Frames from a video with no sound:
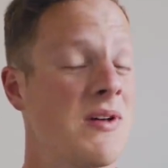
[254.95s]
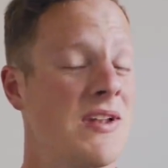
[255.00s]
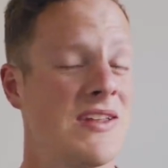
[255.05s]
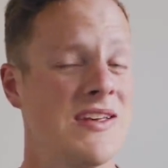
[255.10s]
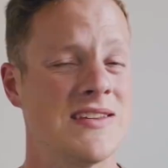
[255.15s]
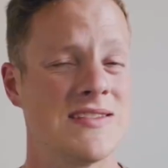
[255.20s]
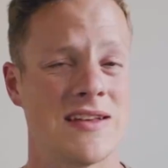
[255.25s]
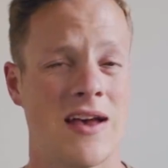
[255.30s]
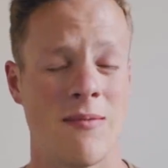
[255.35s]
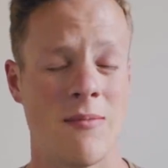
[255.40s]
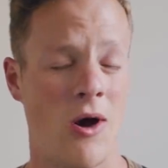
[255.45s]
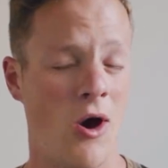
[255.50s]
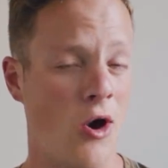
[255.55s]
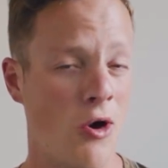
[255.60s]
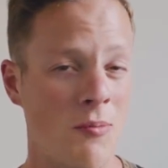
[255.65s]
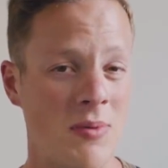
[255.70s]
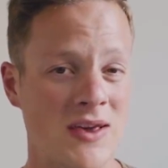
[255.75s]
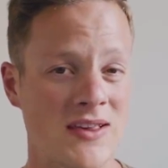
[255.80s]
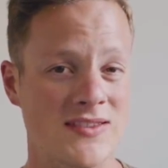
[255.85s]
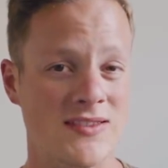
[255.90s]
At least I'm
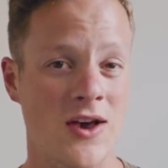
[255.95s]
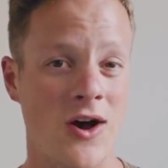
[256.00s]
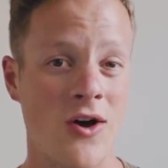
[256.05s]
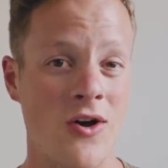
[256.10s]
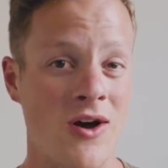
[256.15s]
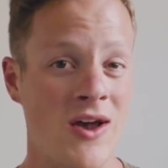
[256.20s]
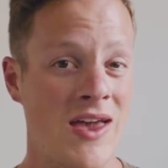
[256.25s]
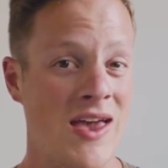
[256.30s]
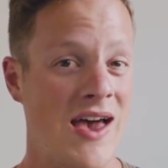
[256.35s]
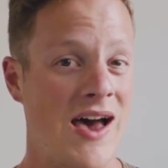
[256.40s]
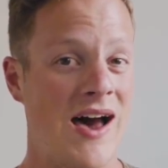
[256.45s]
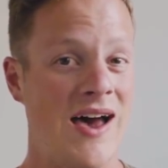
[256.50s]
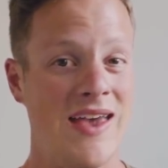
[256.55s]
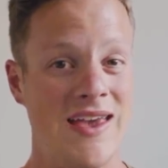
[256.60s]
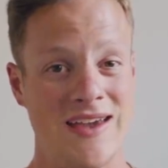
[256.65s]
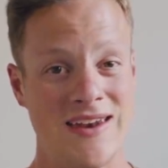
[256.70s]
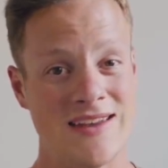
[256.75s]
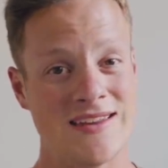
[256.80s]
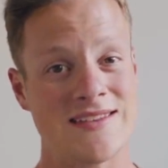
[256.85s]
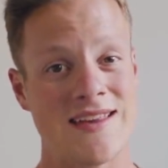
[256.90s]
hoping so.
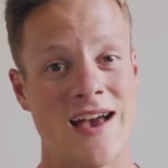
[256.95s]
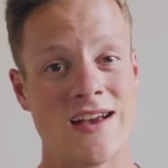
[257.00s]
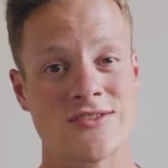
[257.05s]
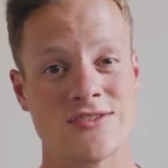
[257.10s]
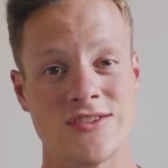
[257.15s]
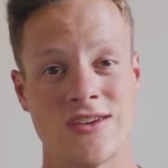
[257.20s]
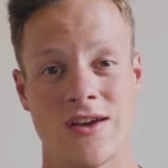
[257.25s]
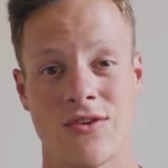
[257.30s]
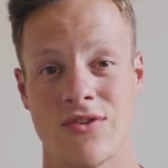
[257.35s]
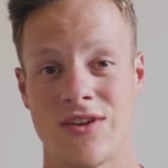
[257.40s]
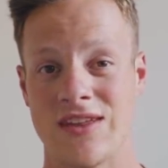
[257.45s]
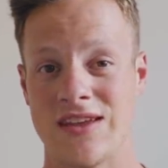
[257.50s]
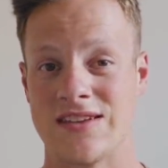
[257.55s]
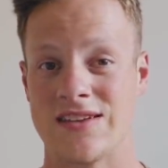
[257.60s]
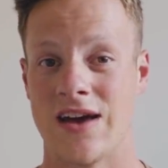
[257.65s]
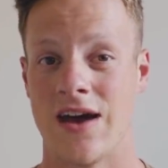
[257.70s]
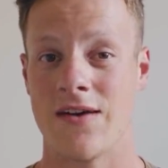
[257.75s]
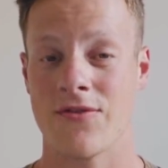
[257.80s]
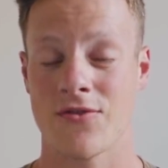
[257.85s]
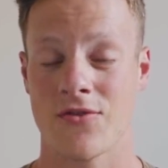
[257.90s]
It is actually a really
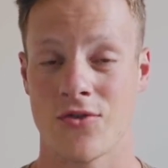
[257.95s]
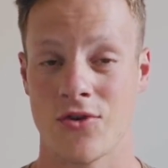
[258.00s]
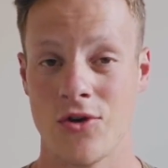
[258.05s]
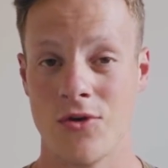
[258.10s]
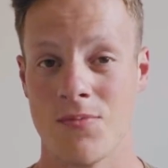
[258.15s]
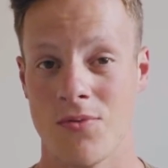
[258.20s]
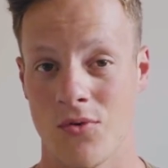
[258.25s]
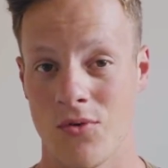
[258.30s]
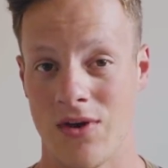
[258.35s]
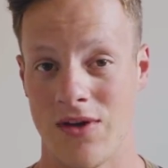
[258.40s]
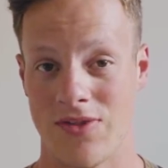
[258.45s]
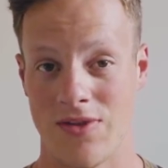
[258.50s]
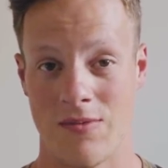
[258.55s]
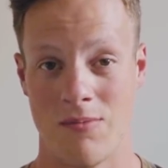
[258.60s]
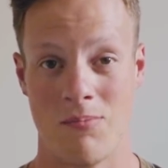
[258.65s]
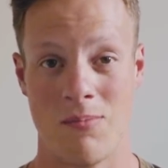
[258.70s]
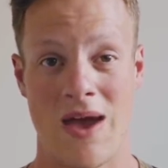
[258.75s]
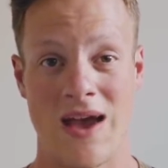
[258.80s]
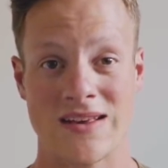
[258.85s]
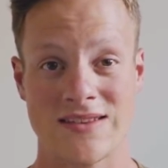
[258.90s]
tough group with
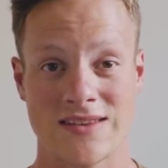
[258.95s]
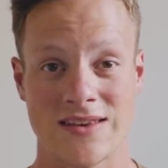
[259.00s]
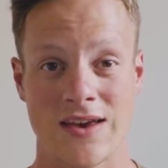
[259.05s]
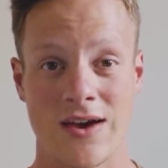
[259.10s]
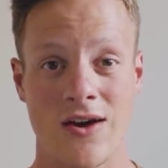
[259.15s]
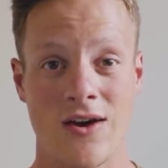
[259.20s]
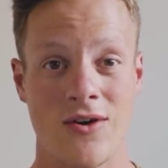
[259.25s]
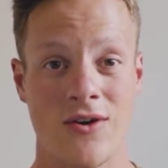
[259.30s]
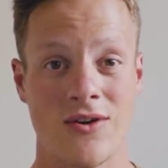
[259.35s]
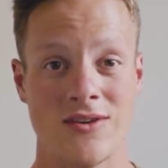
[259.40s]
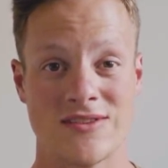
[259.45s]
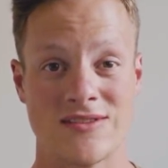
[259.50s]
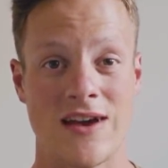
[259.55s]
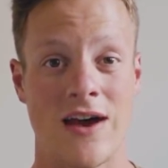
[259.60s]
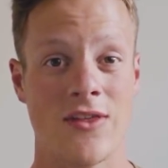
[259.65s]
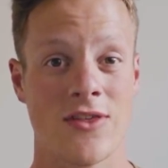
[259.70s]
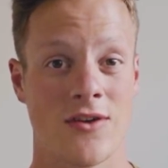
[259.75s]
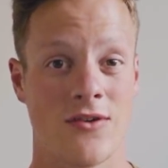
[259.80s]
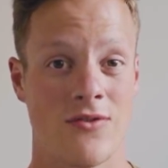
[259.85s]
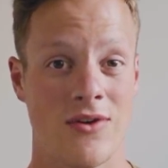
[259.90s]
Mexico,
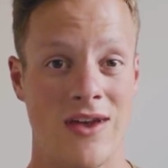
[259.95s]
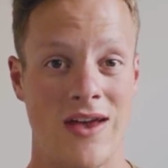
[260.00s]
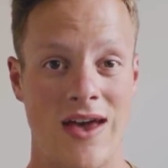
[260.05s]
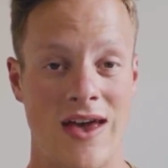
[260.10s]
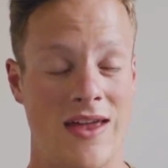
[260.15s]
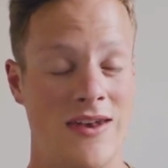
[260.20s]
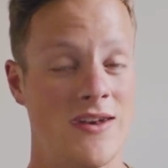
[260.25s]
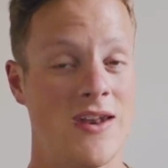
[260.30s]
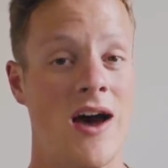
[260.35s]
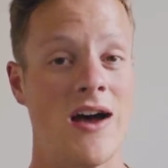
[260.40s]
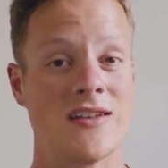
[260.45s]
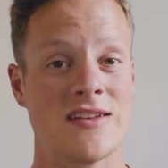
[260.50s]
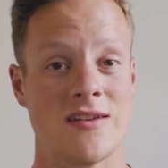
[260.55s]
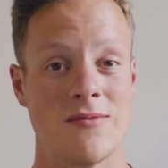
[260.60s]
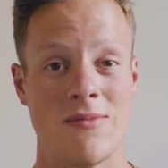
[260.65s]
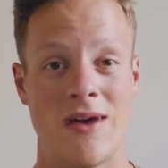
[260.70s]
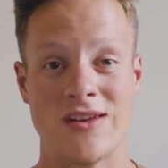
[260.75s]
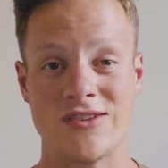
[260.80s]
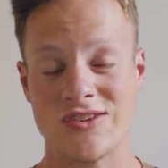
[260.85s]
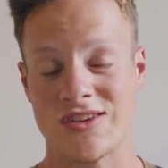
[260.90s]
South Korea, and not to
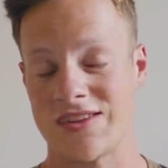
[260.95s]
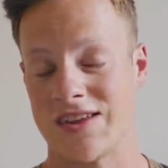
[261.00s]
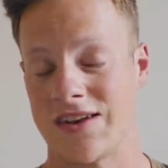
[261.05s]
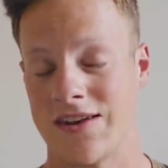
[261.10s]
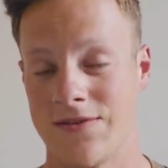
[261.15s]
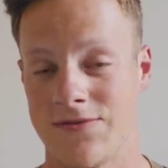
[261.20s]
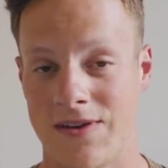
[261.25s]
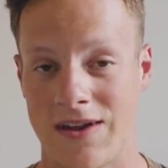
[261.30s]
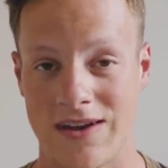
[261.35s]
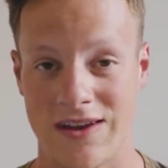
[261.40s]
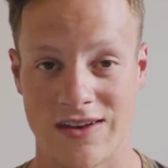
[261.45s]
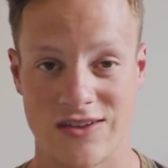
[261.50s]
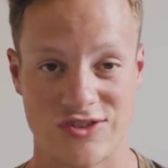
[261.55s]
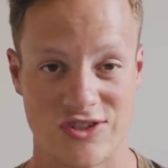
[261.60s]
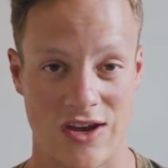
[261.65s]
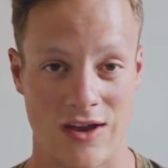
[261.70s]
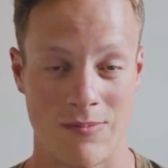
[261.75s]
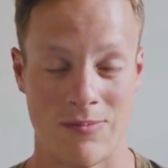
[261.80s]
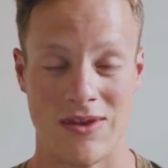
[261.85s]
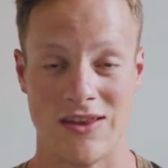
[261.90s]
mention the defending
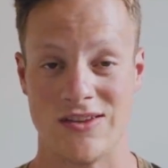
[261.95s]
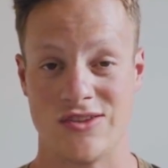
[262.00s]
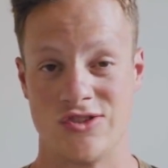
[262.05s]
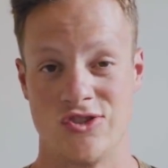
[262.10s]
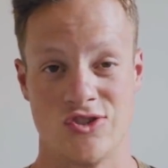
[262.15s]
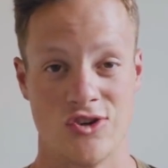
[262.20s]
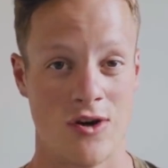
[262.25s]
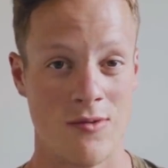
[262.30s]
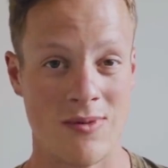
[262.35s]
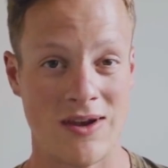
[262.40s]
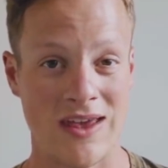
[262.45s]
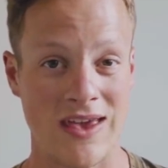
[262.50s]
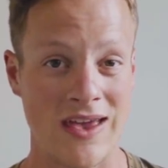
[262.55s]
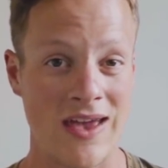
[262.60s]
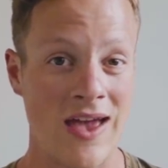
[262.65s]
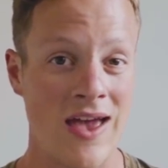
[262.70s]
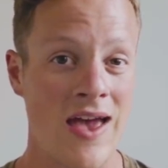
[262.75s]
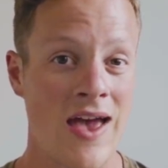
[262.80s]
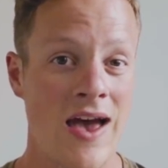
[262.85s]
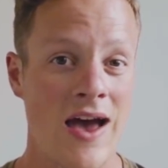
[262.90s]
champions,
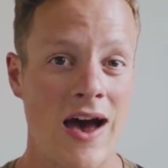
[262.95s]
Germany.